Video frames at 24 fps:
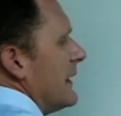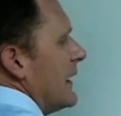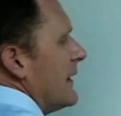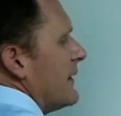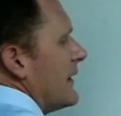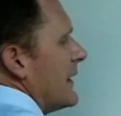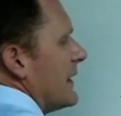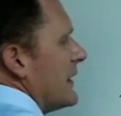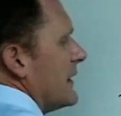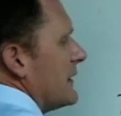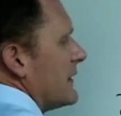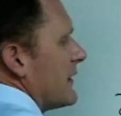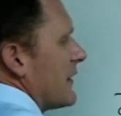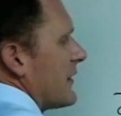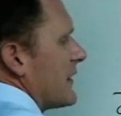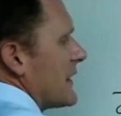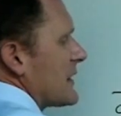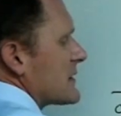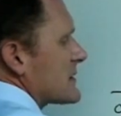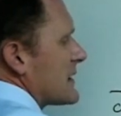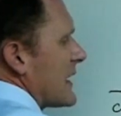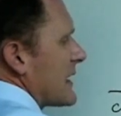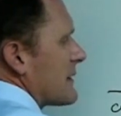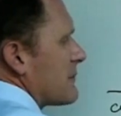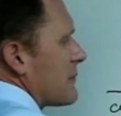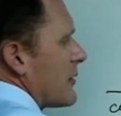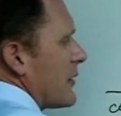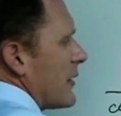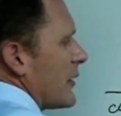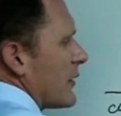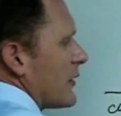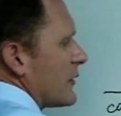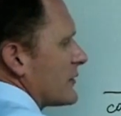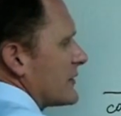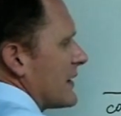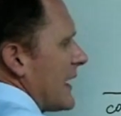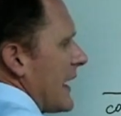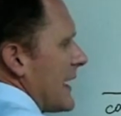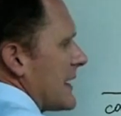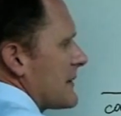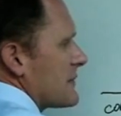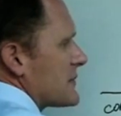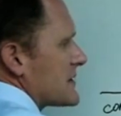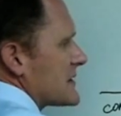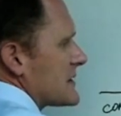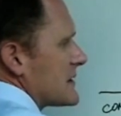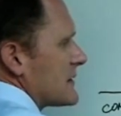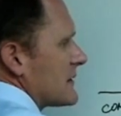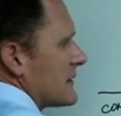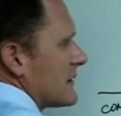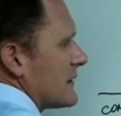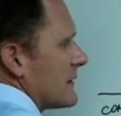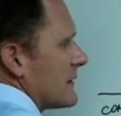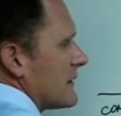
and then into things like prototypes,